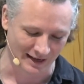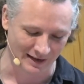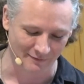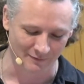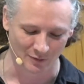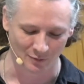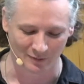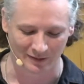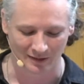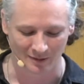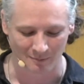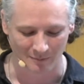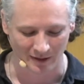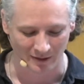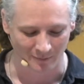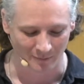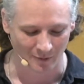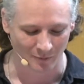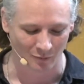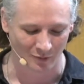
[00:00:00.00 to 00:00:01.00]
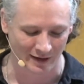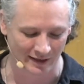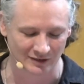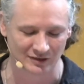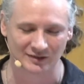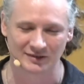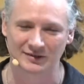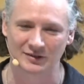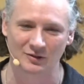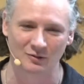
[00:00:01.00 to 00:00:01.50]
even when the minimum wage
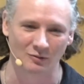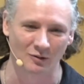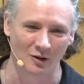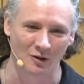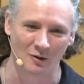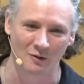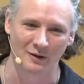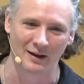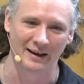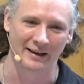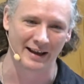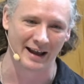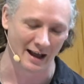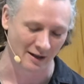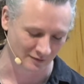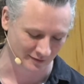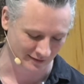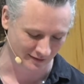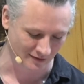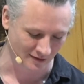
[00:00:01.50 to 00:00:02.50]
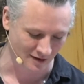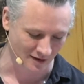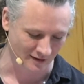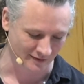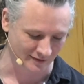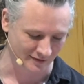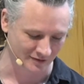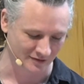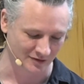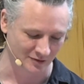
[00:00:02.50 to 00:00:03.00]
is too low and housing
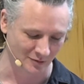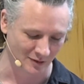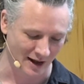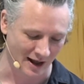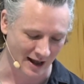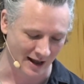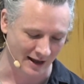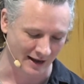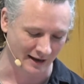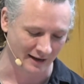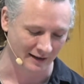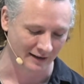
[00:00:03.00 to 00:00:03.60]
costs are too high.